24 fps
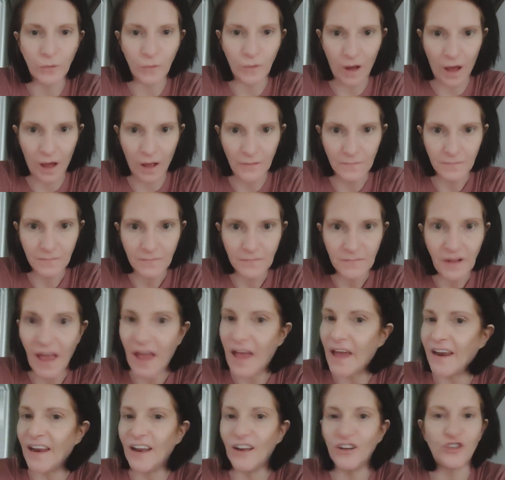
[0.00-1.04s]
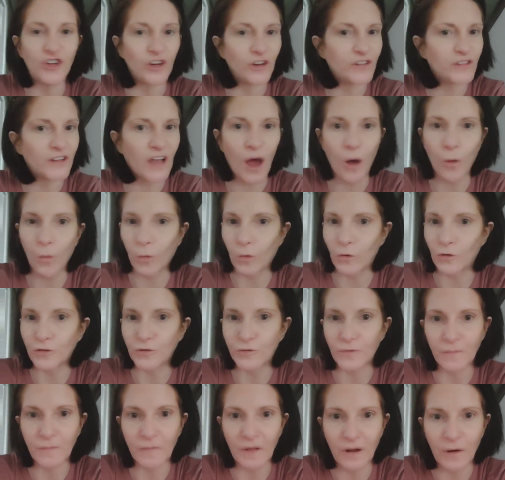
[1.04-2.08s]
you not and it just got worse
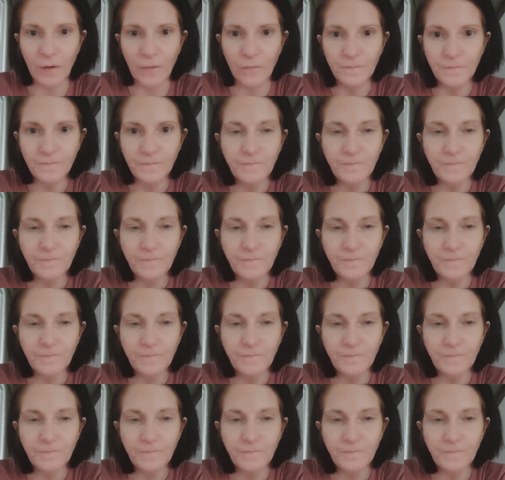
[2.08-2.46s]
from there.